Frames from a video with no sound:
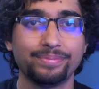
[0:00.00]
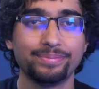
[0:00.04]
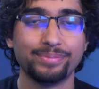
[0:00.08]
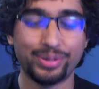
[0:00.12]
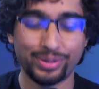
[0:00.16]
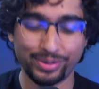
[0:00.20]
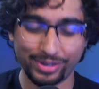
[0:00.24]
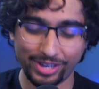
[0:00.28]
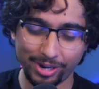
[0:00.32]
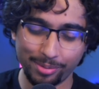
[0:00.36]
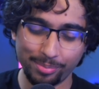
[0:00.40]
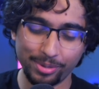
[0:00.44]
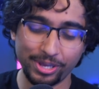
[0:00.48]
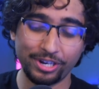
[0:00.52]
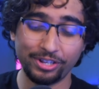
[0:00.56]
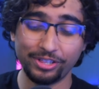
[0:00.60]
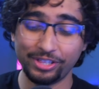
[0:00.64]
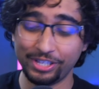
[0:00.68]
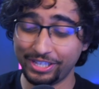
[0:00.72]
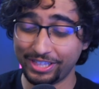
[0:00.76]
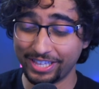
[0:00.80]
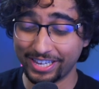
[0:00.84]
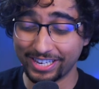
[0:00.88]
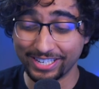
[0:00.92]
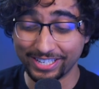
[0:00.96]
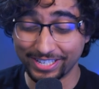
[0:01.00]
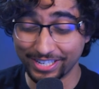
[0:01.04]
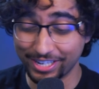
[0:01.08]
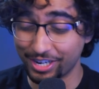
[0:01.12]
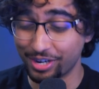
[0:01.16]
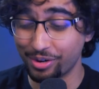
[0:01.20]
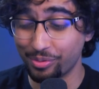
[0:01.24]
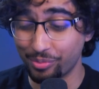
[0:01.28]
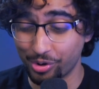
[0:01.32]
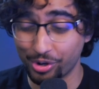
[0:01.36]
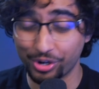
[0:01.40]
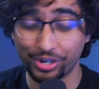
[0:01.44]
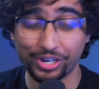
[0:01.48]
Admittedly, that
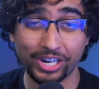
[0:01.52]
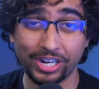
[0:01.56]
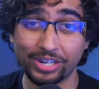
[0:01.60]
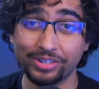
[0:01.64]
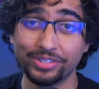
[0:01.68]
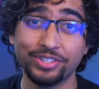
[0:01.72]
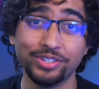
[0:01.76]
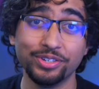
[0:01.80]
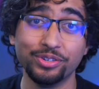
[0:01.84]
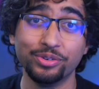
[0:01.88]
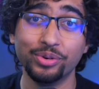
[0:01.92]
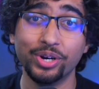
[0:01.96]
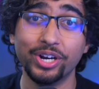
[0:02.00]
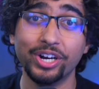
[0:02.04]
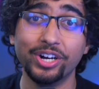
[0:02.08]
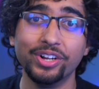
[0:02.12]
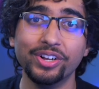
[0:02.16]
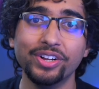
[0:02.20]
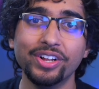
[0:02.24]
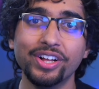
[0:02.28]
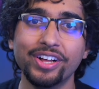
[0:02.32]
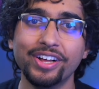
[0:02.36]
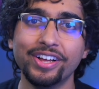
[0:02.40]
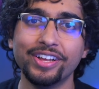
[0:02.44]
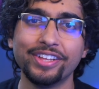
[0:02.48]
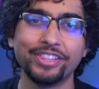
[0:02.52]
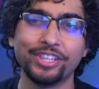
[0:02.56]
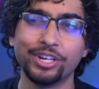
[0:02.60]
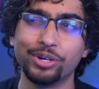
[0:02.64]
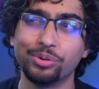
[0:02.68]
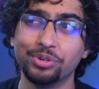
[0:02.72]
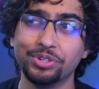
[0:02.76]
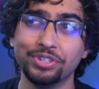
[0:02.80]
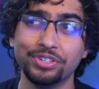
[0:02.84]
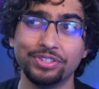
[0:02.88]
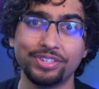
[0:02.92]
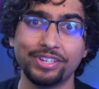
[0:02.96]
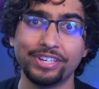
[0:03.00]
didn't work out too well. There
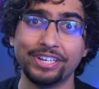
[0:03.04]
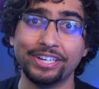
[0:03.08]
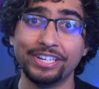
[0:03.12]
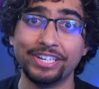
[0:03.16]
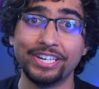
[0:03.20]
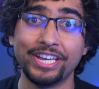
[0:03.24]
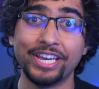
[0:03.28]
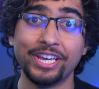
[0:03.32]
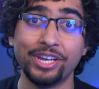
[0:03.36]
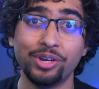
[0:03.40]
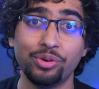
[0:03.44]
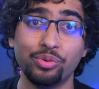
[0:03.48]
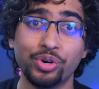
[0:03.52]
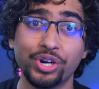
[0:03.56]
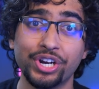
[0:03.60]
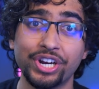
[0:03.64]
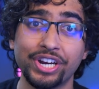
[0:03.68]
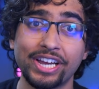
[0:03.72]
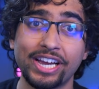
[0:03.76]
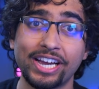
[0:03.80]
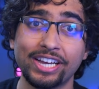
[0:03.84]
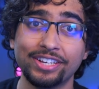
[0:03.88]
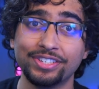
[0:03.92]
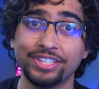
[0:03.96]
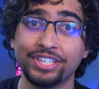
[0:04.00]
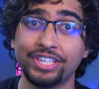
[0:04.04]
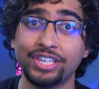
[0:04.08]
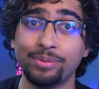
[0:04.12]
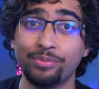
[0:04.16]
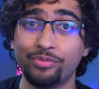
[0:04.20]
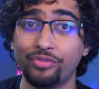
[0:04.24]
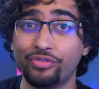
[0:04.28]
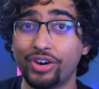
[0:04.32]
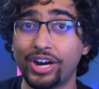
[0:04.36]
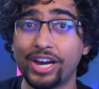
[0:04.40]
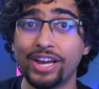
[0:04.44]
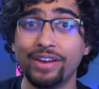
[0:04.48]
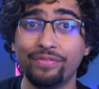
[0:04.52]
was a day where I had to keep
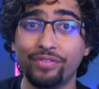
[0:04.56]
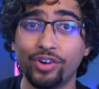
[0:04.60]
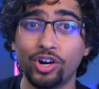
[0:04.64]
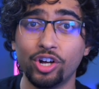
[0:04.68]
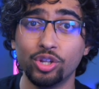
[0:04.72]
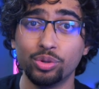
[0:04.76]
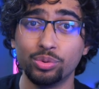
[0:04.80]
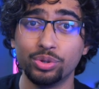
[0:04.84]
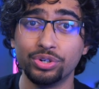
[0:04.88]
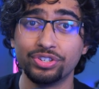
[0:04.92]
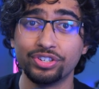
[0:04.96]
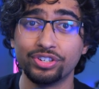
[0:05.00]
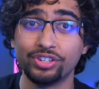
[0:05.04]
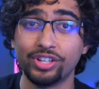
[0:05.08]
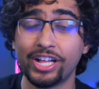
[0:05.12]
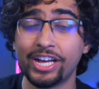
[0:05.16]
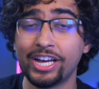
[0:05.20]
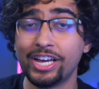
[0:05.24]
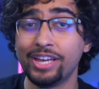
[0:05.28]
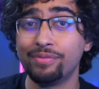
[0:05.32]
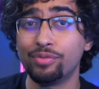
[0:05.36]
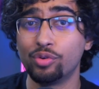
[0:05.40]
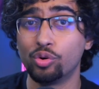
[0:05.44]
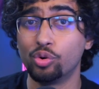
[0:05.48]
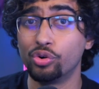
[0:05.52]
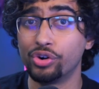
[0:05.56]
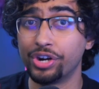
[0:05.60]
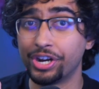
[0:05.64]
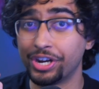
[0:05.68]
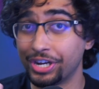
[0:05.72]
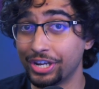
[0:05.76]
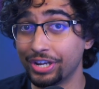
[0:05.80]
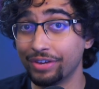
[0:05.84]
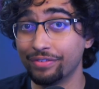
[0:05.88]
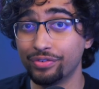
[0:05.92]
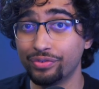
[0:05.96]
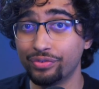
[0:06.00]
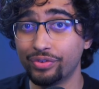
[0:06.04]
5 followers alive or I'd
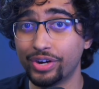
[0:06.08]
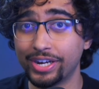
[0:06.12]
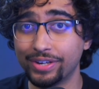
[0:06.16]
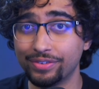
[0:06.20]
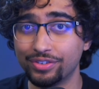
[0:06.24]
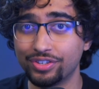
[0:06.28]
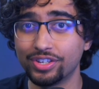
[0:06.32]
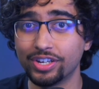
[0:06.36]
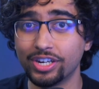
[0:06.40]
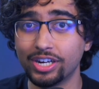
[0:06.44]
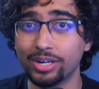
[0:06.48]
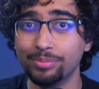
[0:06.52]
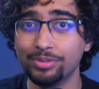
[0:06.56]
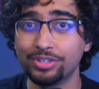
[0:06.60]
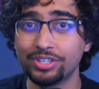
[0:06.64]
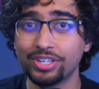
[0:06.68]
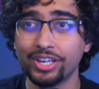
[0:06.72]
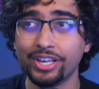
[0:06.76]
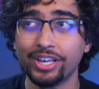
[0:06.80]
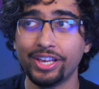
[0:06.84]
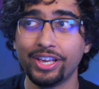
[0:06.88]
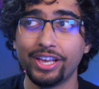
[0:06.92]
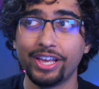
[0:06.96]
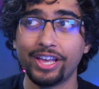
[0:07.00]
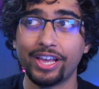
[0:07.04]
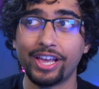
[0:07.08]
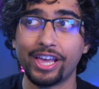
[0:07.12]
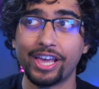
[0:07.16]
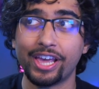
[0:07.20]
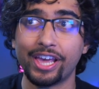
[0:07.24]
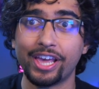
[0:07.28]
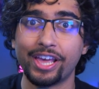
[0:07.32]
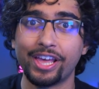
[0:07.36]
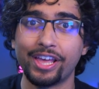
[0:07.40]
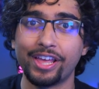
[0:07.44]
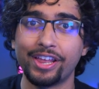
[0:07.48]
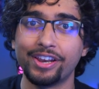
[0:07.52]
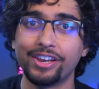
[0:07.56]
gift 5 subs,
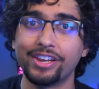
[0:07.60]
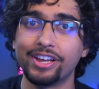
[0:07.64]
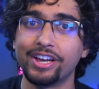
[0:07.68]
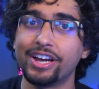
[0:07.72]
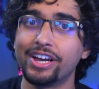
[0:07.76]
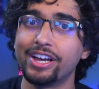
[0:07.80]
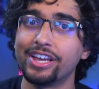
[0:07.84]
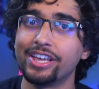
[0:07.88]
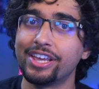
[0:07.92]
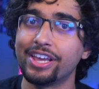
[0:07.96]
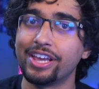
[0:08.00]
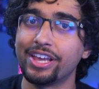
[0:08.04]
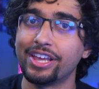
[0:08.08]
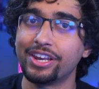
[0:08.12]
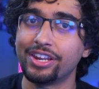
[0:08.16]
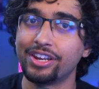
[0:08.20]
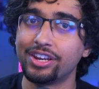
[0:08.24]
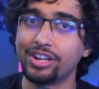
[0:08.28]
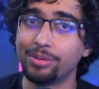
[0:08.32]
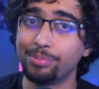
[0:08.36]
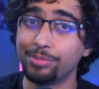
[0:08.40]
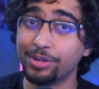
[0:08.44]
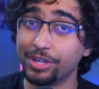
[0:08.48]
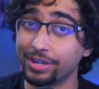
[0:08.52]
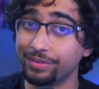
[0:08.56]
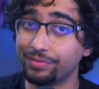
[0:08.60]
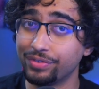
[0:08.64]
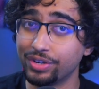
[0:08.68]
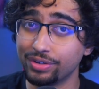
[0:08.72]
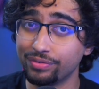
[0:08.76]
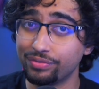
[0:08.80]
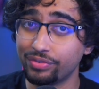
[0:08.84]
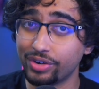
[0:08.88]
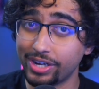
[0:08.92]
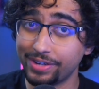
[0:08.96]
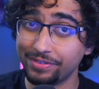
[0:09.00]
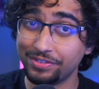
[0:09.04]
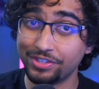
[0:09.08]
and I ended up gifting
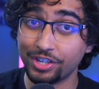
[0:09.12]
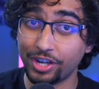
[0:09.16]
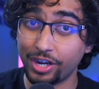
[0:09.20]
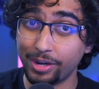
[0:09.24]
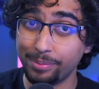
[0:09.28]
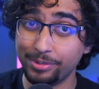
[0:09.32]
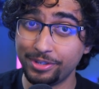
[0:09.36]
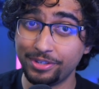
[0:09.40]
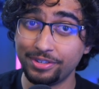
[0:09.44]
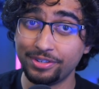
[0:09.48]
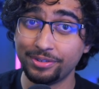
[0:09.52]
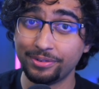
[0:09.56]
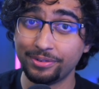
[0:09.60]
5 subs.